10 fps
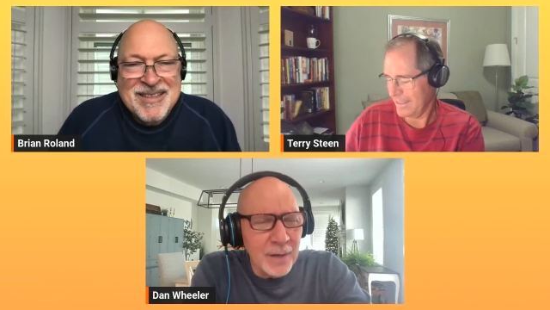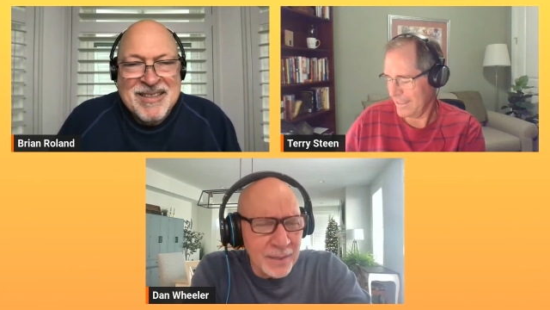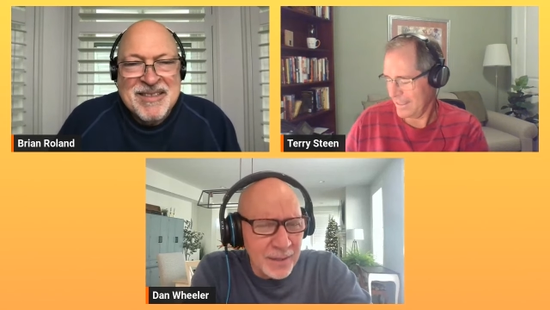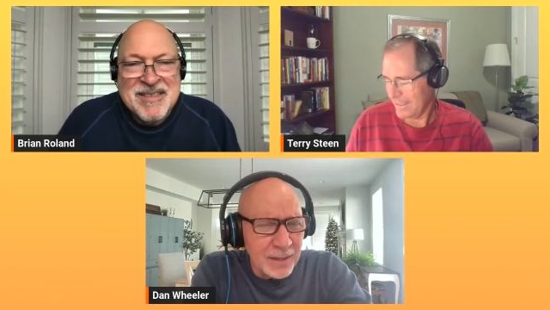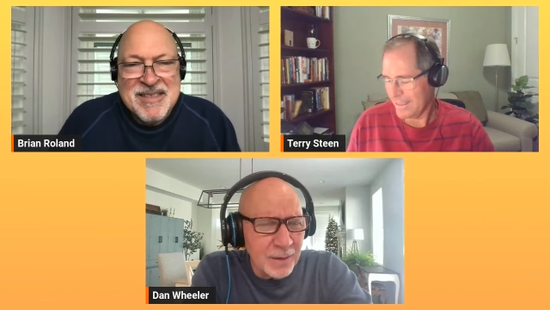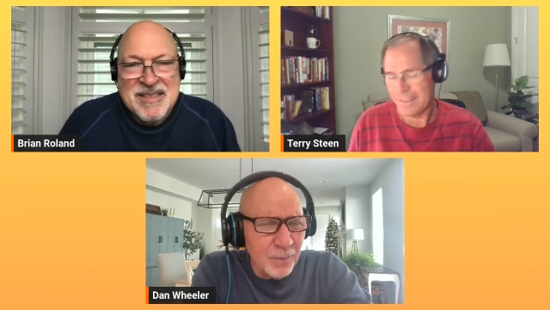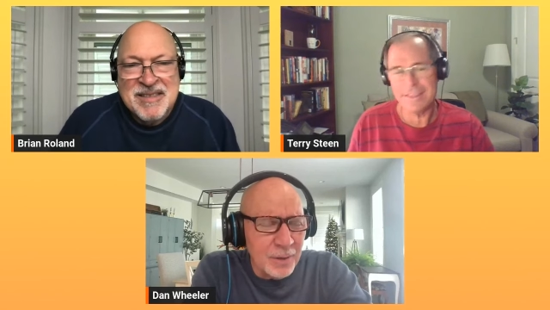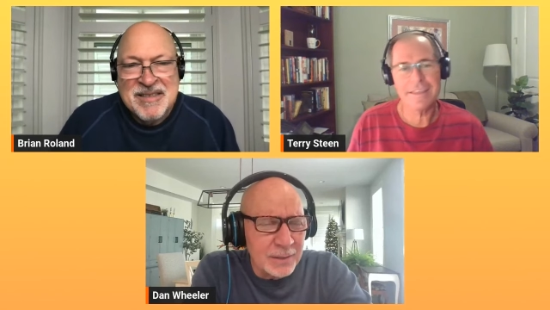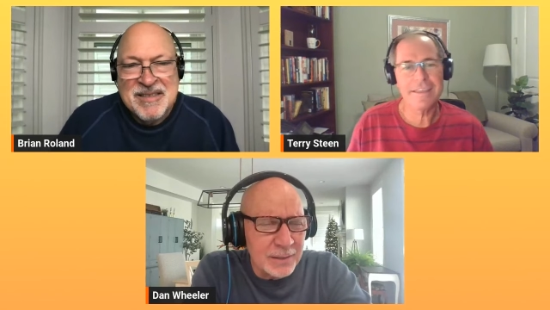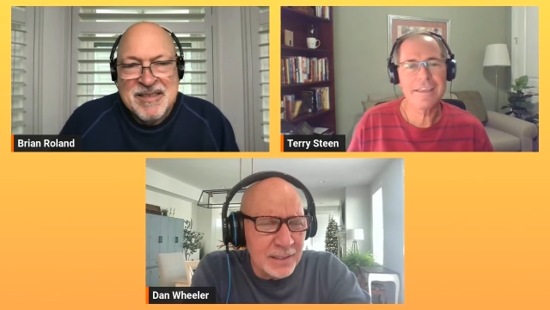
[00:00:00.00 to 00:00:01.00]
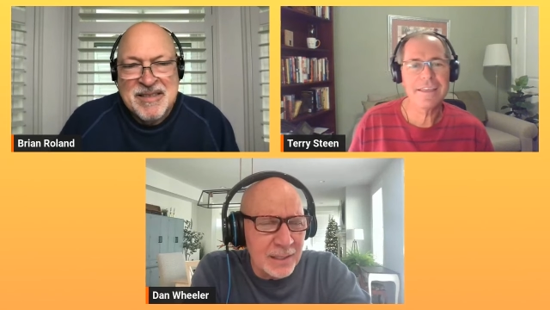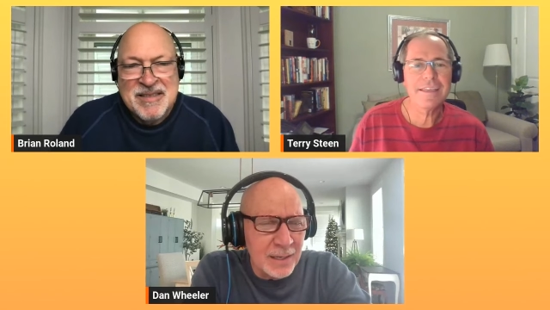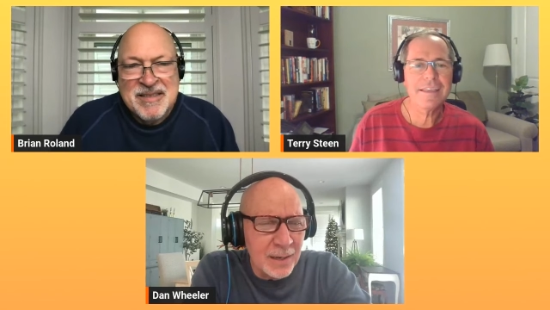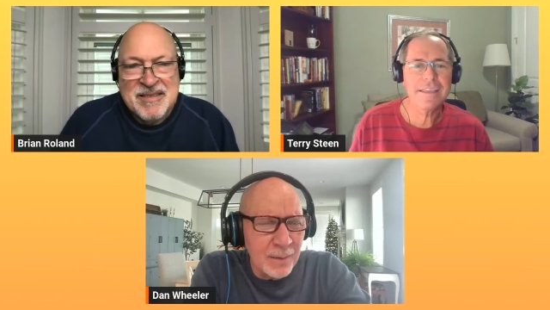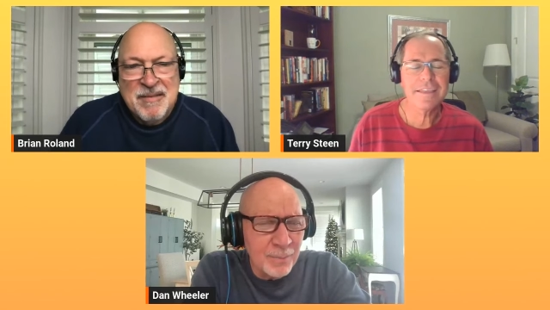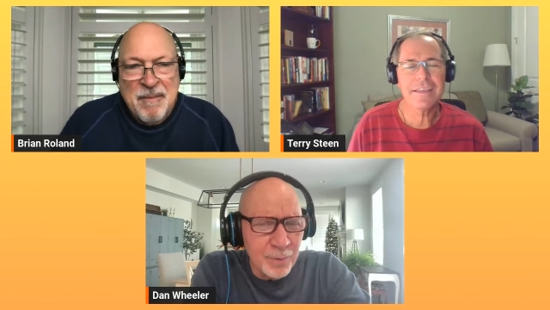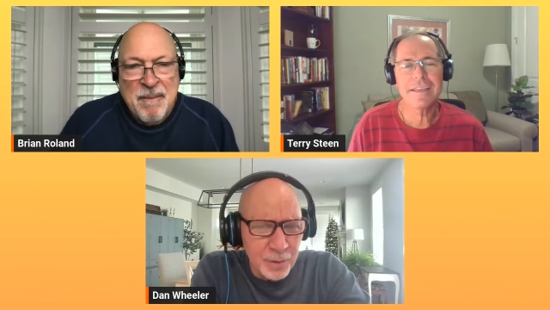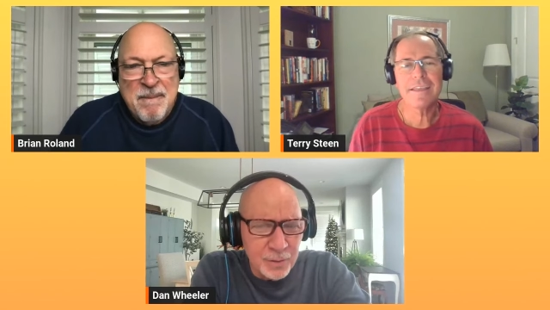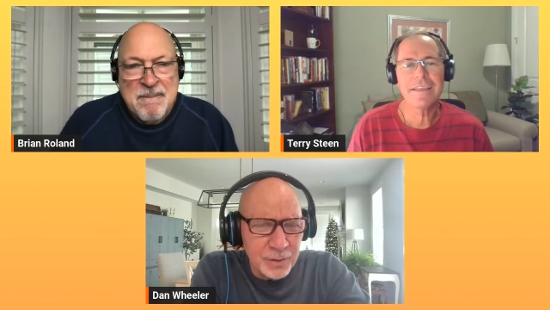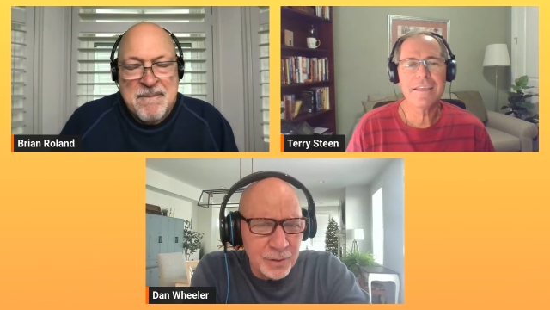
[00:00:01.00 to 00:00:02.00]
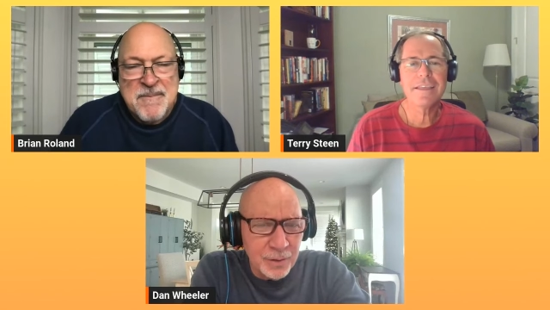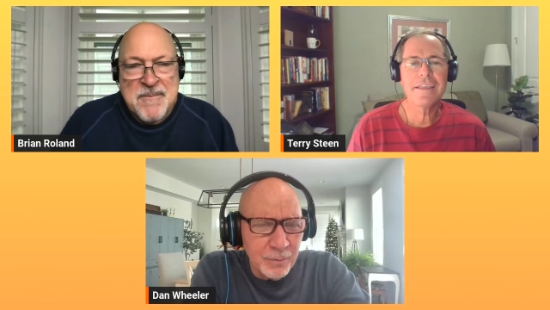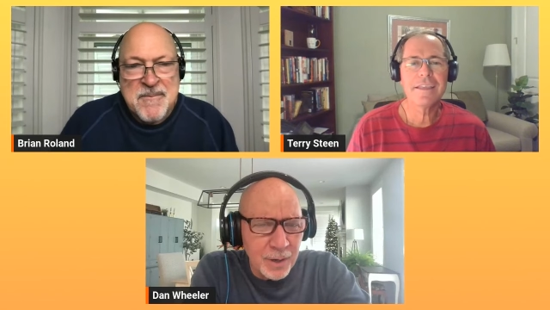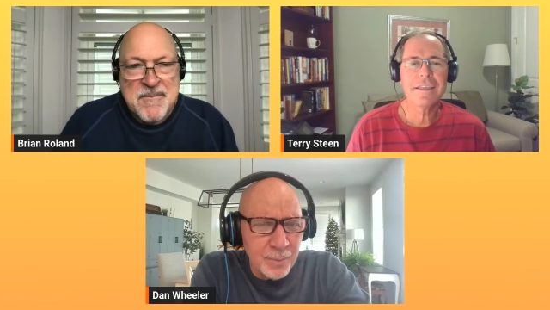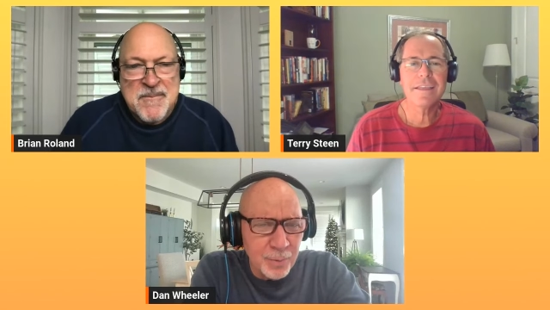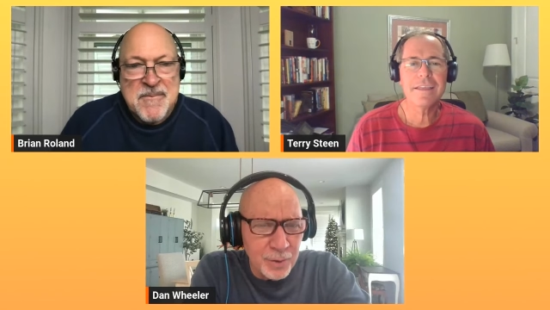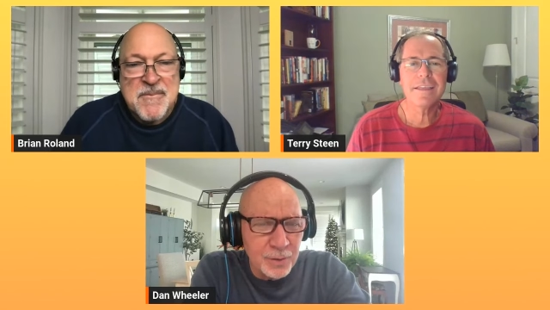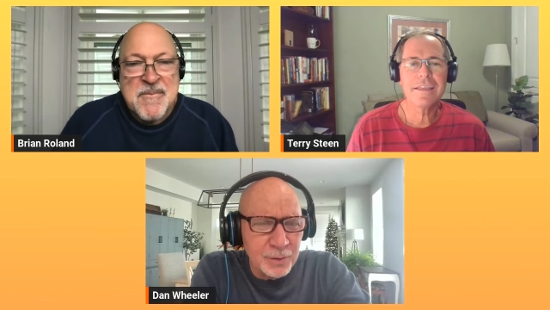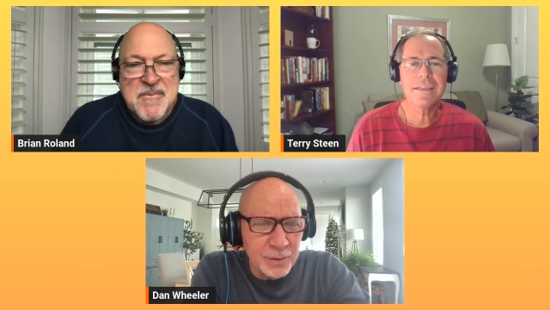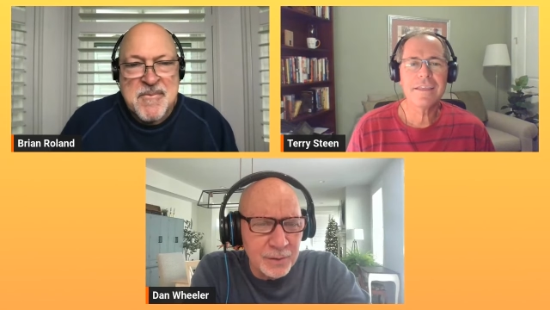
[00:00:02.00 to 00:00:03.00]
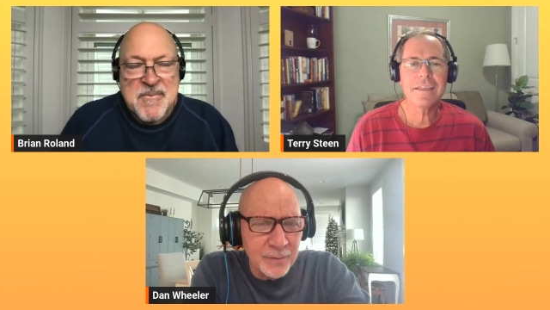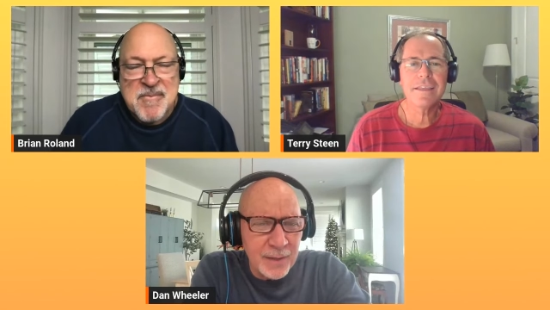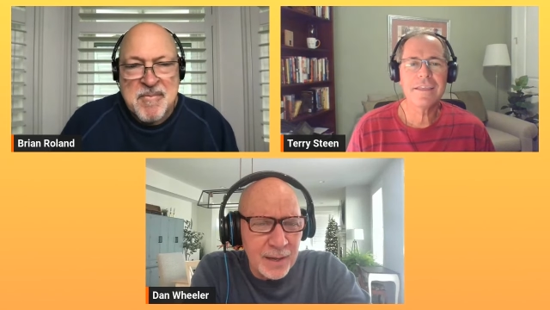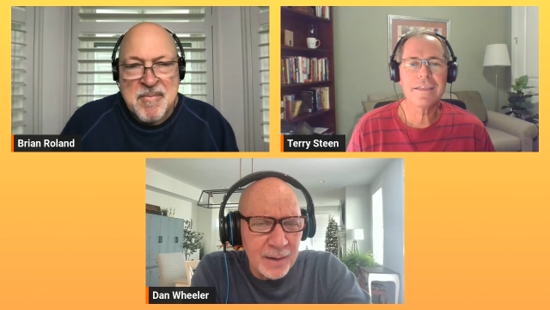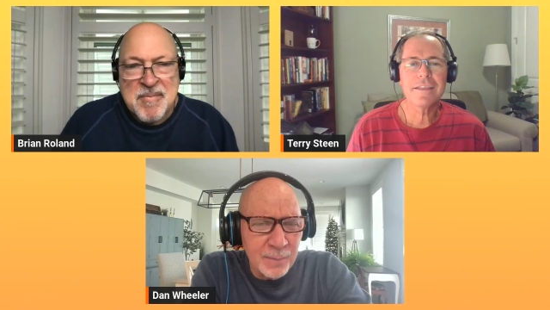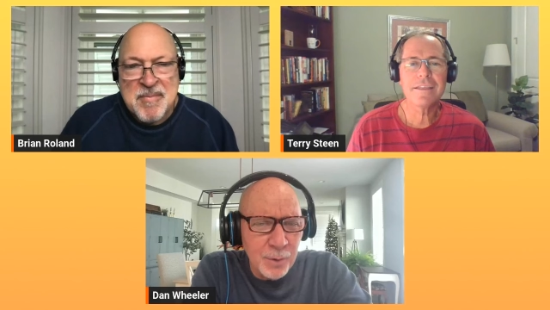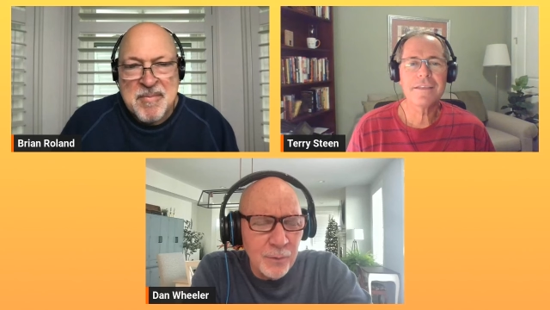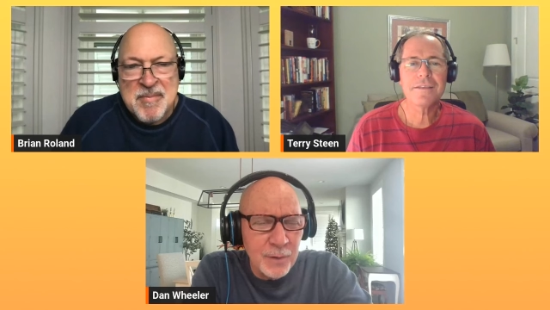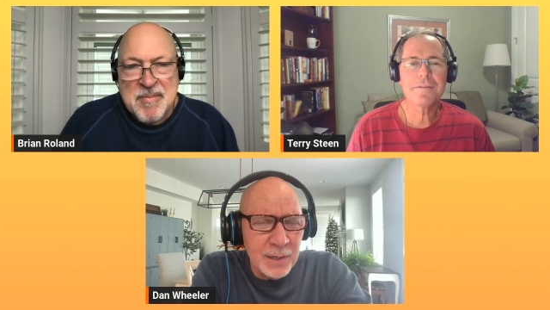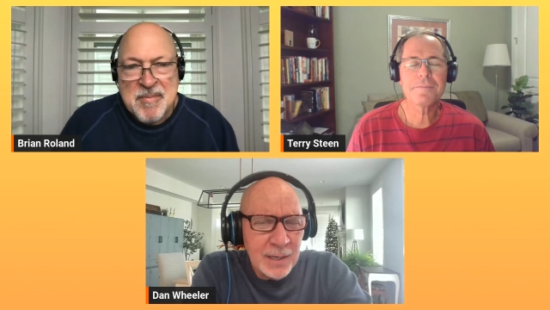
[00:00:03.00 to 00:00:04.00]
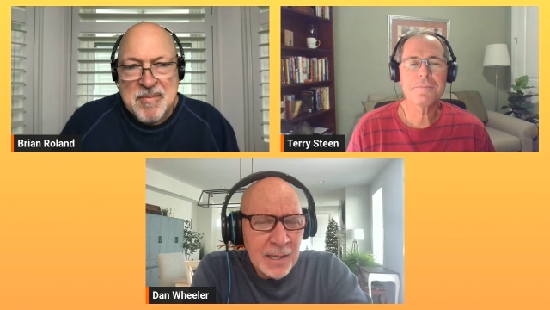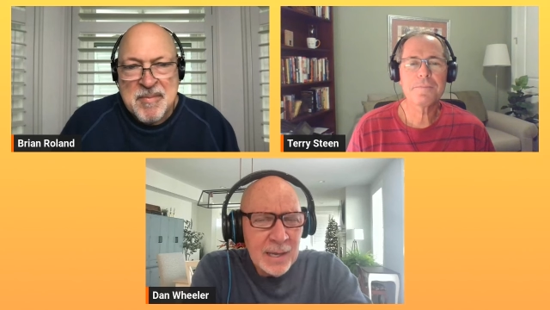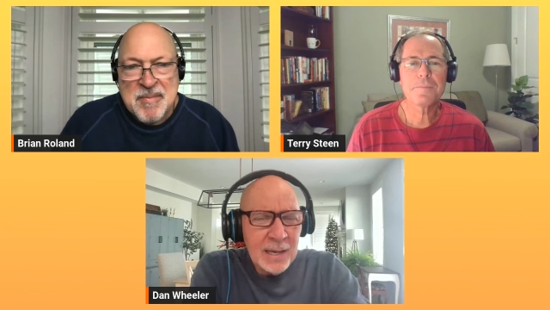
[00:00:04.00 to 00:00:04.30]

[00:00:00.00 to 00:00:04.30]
Speaker 1: I think it was the uh, producer, one of the producers of that movie,